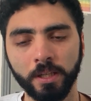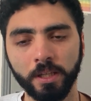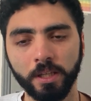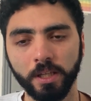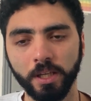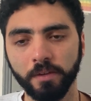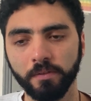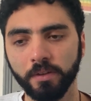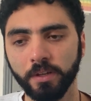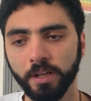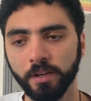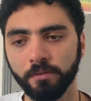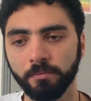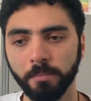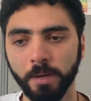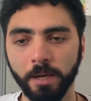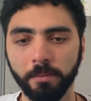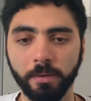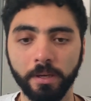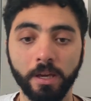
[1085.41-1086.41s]
even if
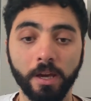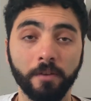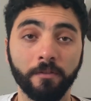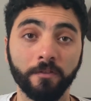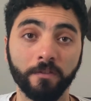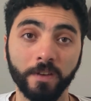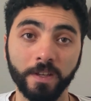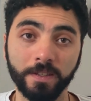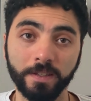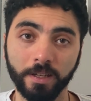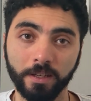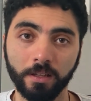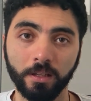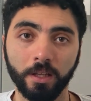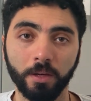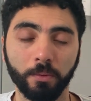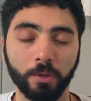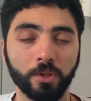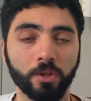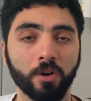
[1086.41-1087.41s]
maybe physically
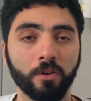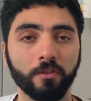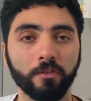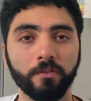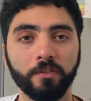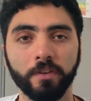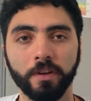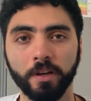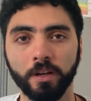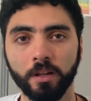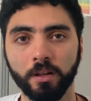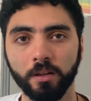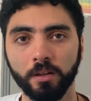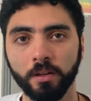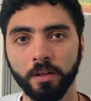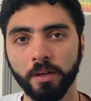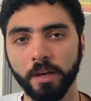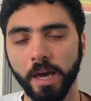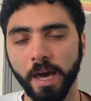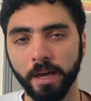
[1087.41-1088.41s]
we don't feel
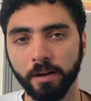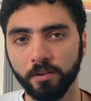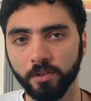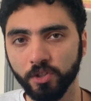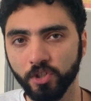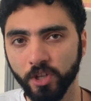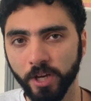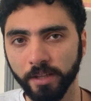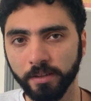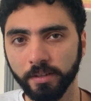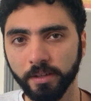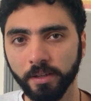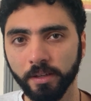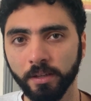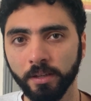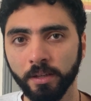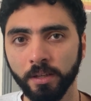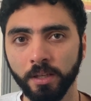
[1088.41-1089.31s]
energetic,